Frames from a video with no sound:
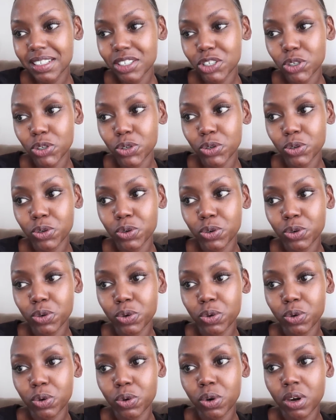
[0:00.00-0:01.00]

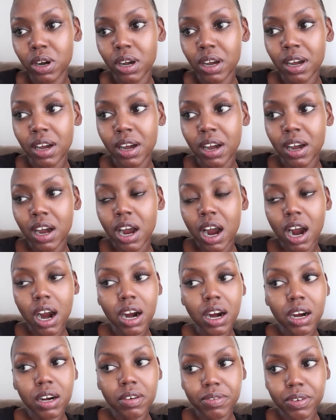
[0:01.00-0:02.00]
to
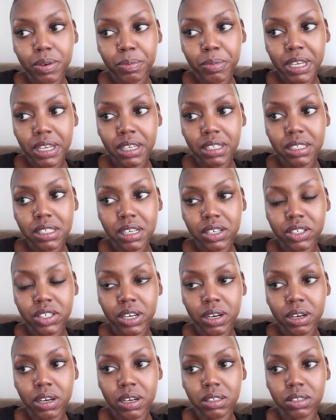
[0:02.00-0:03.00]
her for being such
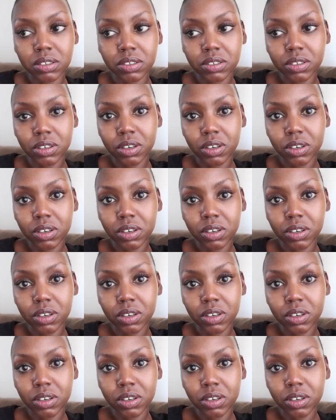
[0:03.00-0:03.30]
a